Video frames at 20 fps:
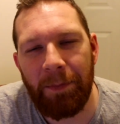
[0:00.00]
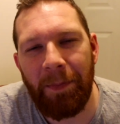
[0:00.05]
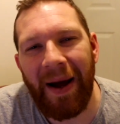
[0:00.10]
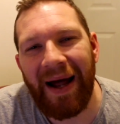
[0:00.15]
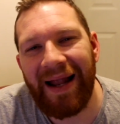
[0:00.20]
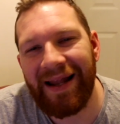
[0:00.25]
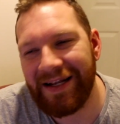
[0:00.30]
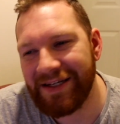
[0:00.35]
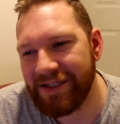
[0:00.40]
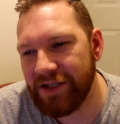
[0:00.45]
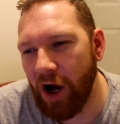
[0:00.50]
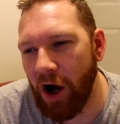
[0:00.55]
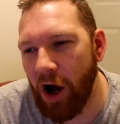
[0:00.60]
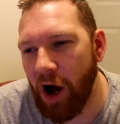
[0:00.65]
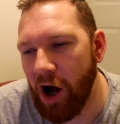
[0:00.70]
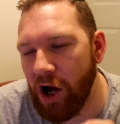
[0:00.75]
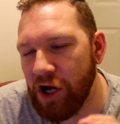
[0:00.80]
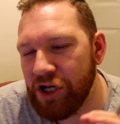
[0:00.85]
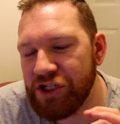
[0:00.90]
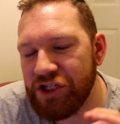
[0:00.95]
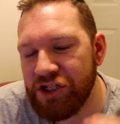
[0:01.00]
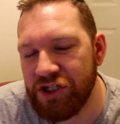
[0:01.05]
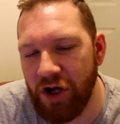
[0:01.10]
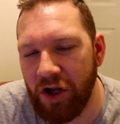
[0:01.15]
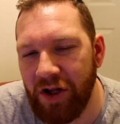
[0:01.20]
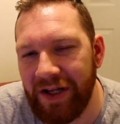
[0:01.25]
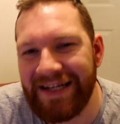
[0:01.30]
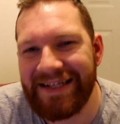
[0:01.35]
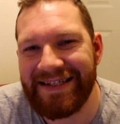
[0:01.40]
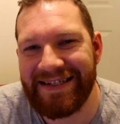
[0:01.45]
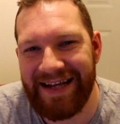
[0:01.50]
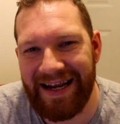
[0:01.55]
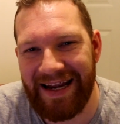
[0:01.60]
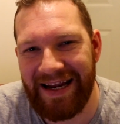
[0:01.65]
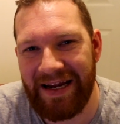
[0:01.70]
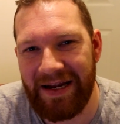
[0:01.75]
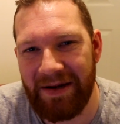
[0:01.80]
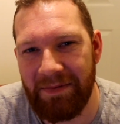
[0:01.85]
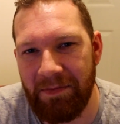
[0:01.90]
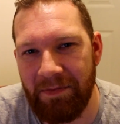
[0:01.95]
Palace are a solid
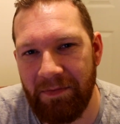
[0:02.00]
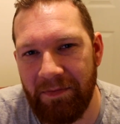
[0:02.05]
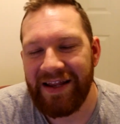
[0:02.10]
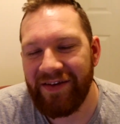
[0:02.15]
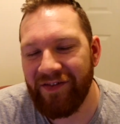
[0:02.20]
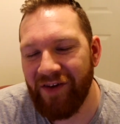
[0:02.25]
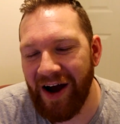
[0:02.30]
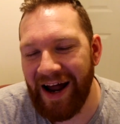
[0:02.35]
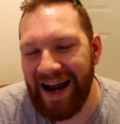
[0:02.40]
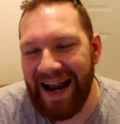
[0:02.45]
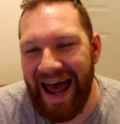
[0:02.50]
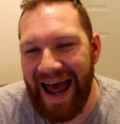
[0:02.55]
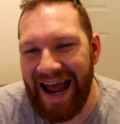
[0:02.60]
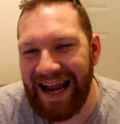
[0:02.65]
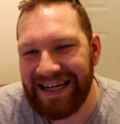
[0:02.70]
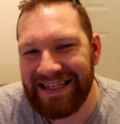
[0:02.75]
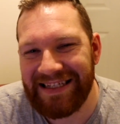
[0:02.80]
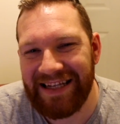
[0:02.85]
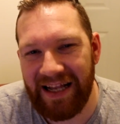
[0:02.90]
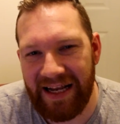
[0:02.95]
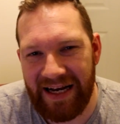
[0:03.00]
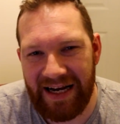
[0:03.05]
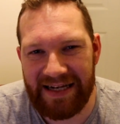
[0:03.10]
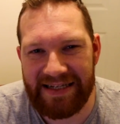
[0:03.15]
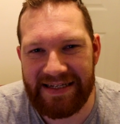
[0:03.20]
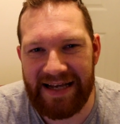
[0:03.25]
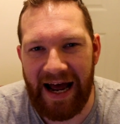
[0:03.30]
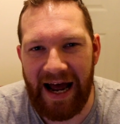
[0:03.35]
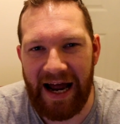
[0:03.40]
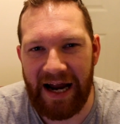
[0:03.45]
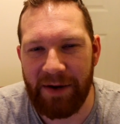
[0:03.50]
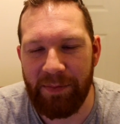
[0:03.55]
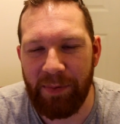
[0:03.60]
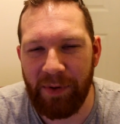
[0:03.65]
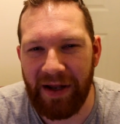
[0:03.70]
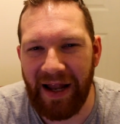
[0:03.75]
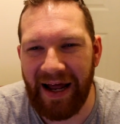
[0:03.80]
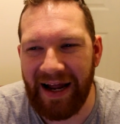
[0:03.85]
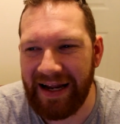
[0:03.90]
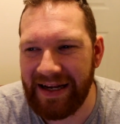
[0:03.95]
team. They've got an excellent attack, but
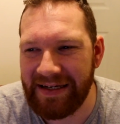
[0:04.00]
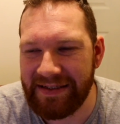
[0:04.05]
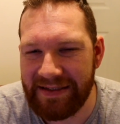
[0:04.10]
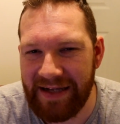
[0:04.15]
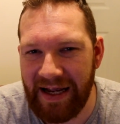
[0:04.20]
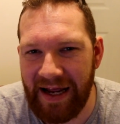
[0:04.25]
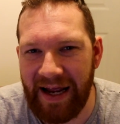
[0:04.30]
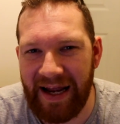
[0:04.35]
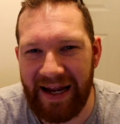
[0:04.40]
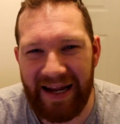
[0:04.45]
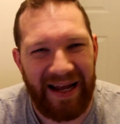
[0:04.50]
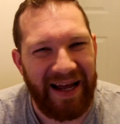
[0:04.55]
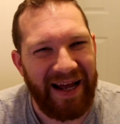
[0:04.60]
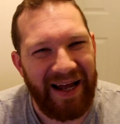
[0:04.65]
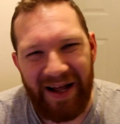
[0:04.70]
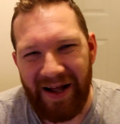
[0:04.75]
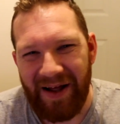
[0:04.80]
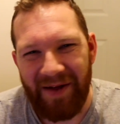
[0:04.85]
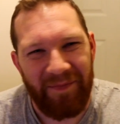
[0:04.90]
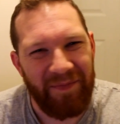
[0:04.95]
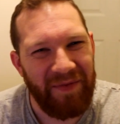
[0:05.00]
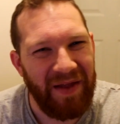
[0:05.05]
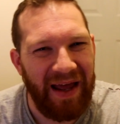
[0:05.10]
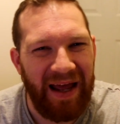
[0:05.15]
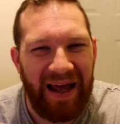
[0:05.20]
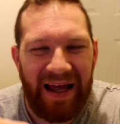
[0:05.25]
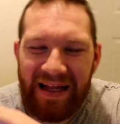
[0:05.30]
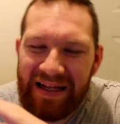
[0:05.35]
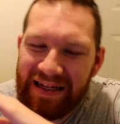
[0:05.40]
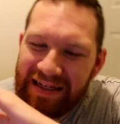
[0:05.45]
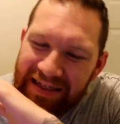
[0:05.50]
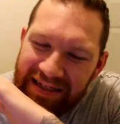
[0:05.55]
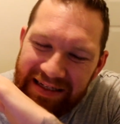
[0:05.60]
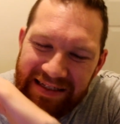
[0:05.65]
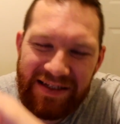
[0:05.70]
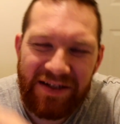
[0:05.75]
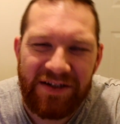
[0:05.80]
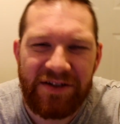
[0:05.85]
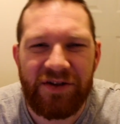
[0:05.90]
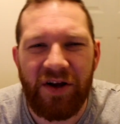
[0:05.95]
like I say,
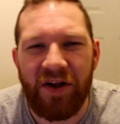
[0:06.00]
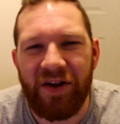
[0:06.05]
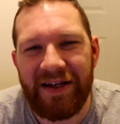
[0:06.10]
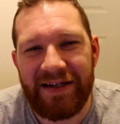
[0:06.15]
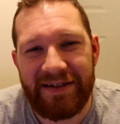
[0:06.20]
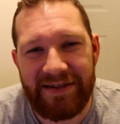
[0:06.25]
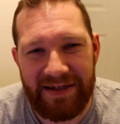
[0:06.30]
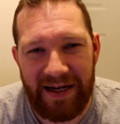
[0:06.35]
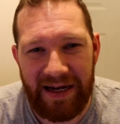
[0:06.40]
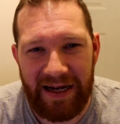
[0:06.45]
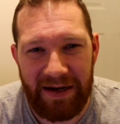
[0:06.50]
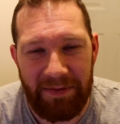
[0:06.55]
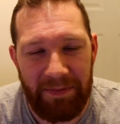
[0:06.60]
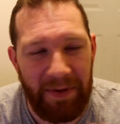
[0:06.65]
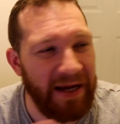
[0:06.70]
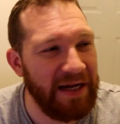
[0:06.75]
it's a solid team.